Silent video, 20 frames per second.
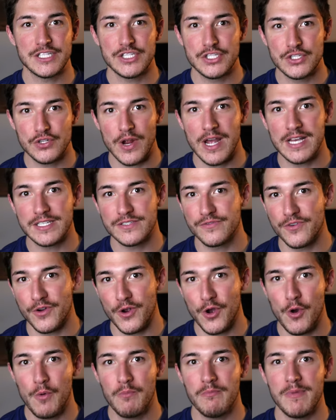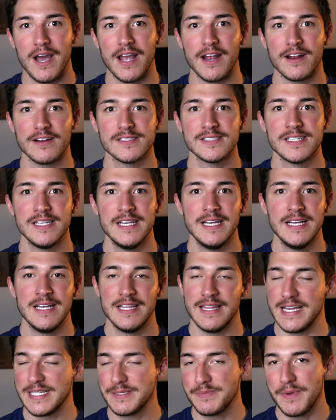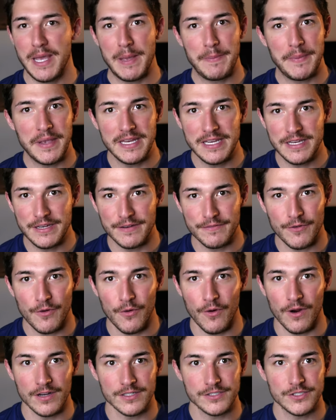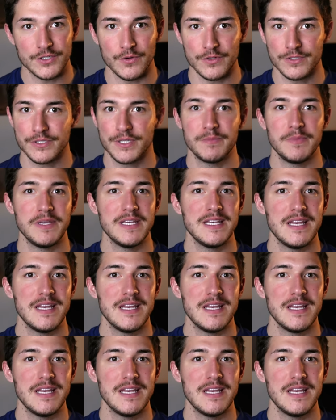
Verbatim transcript: stress for home buyers. That's my opinion, of course. Yours could be